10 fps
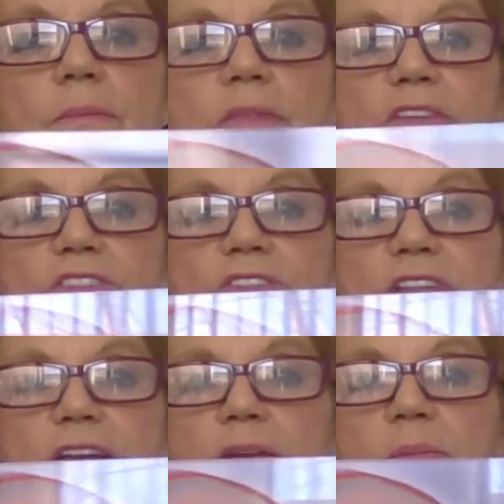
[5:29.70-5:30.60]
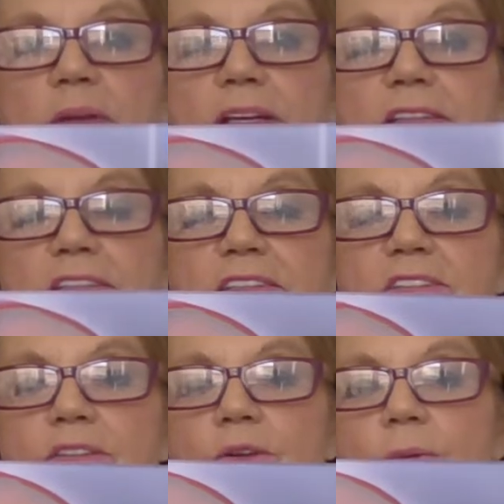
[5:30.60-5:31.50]
This is again because it's
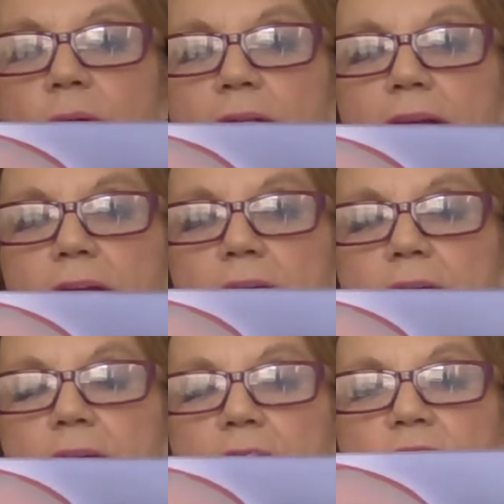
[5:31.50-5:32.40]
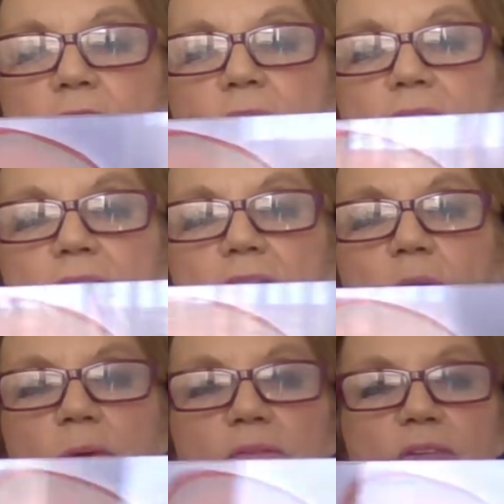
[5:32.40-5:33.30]
the acrylic, you get a
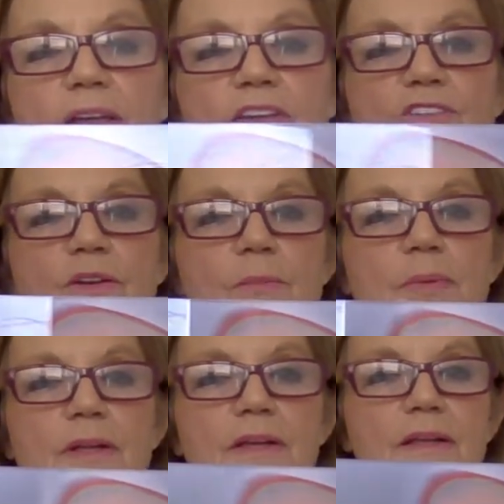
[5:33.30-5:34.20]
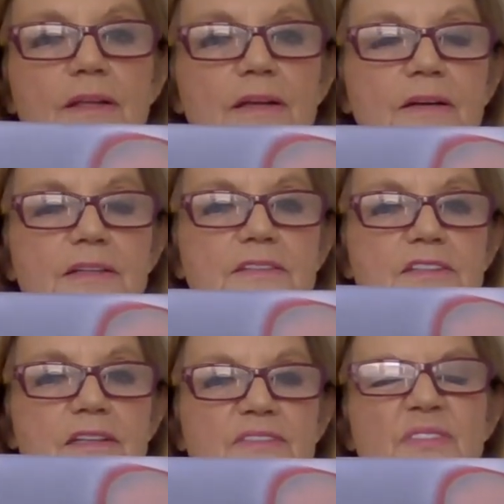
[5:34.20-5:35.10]
reflection, but
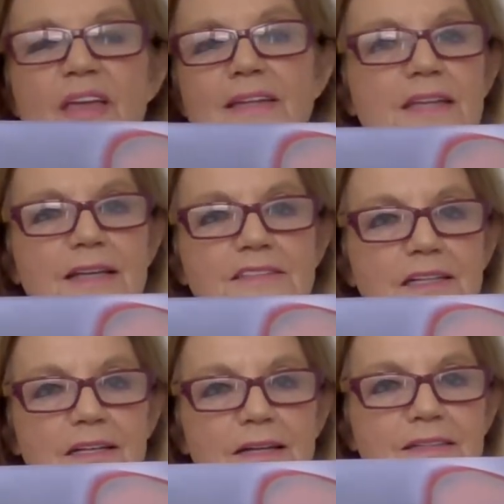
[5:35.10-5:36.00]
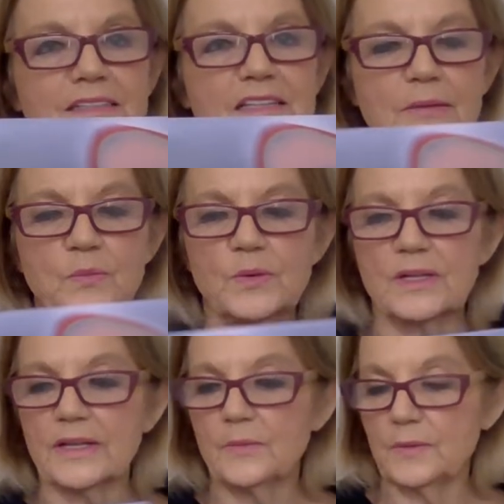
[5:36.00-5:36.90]
it's fantastic. I
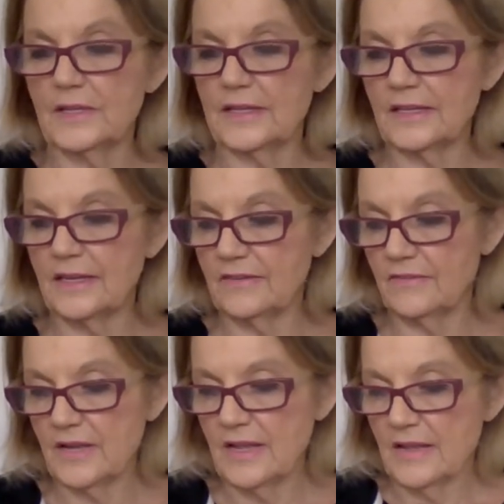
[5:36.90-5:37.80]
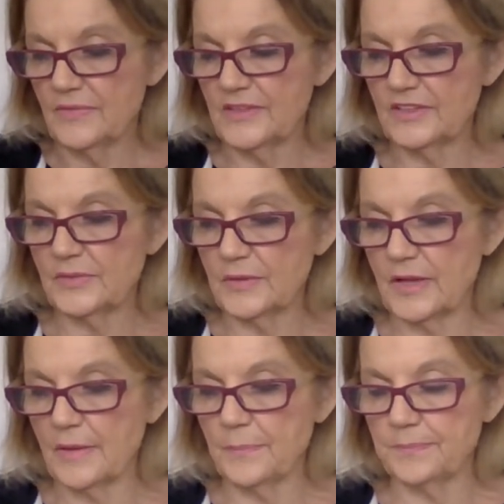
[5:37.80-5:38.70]
really, really love these
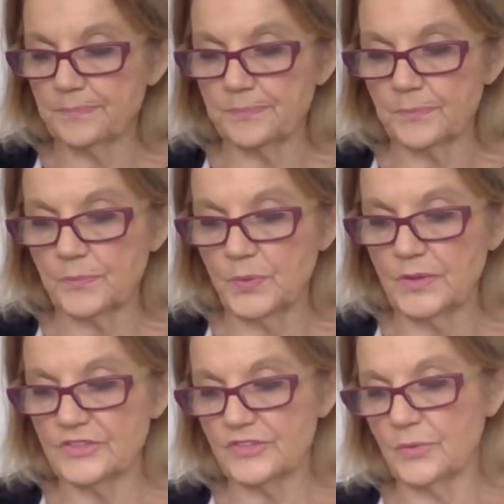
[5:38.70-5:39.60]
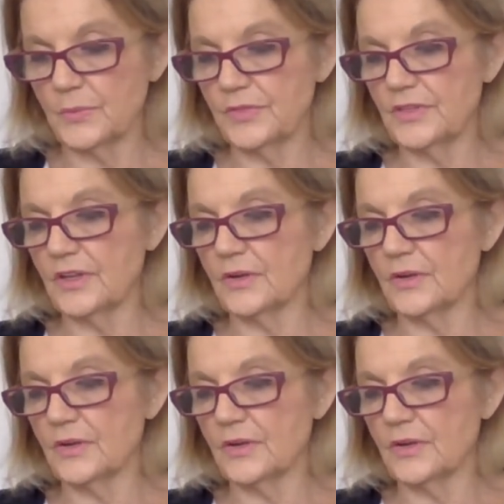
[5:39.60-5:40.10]
prints with the